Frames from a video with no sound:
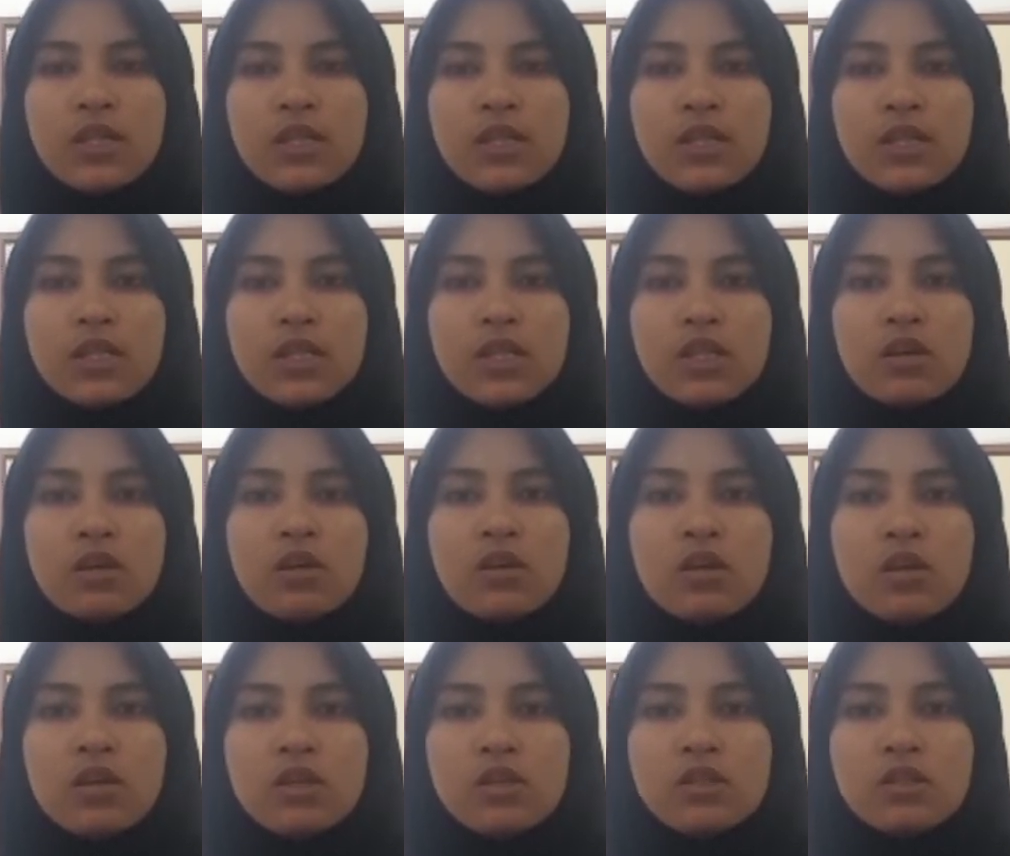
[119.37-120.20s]

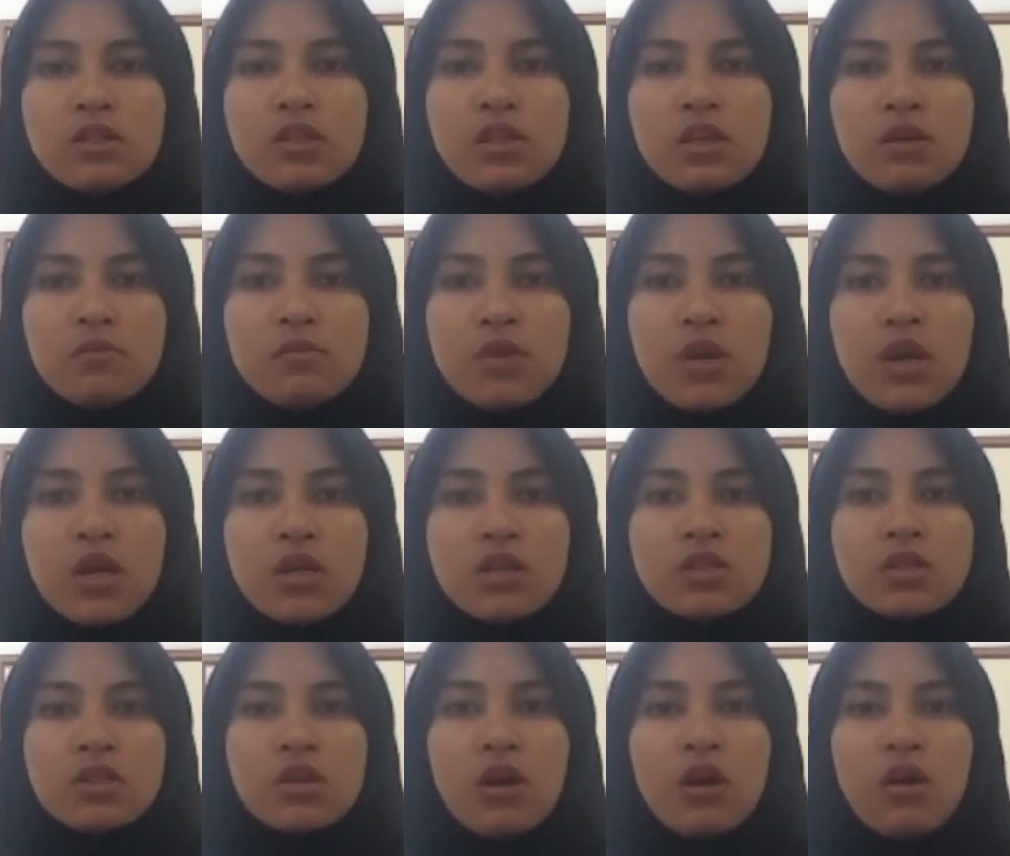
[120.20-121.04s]
Theatre is the
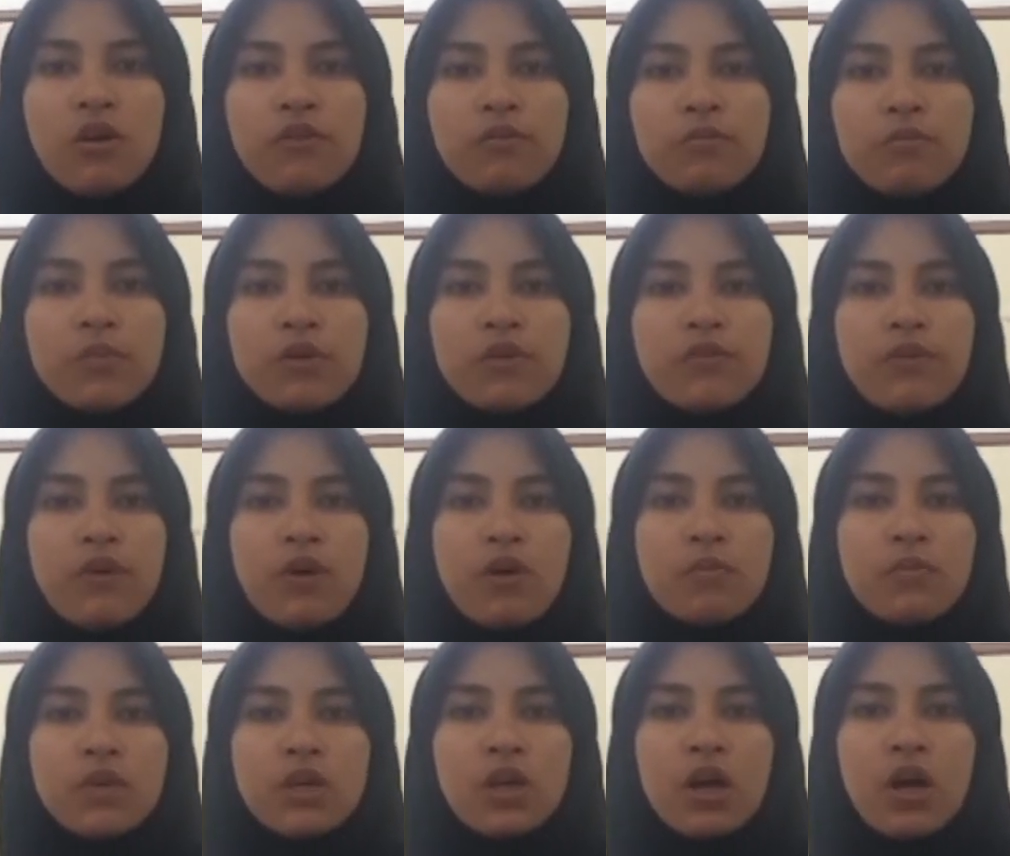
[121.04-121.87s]
branch of
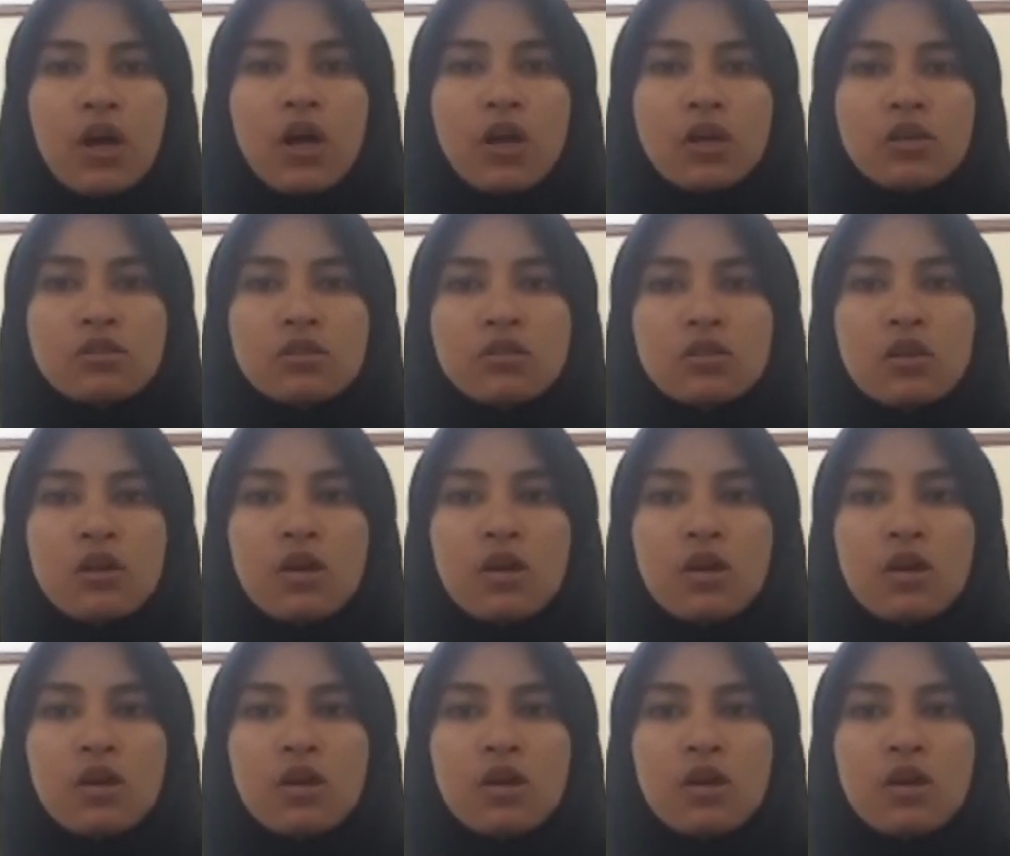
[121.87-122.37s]
performing art